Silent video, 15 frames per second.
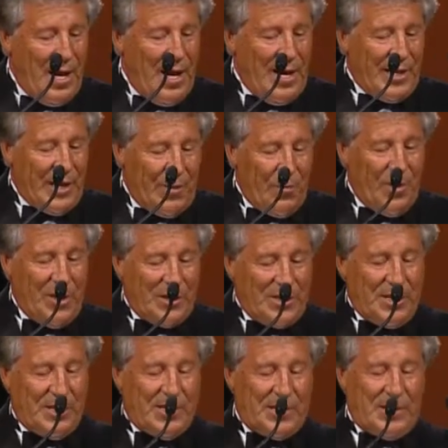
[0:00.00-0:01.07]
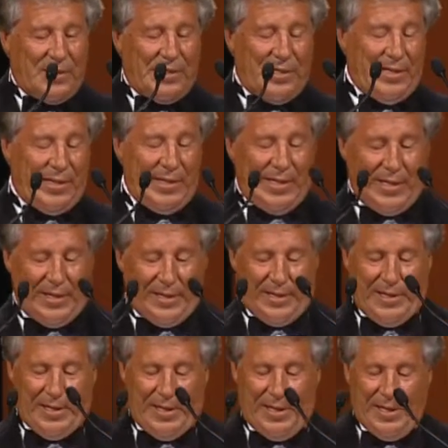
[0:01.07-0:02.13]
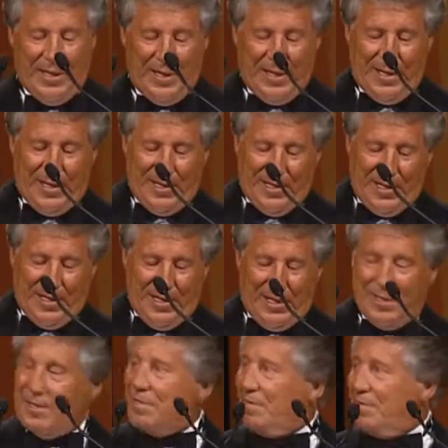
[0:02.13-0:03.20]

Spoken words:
And there was this, like the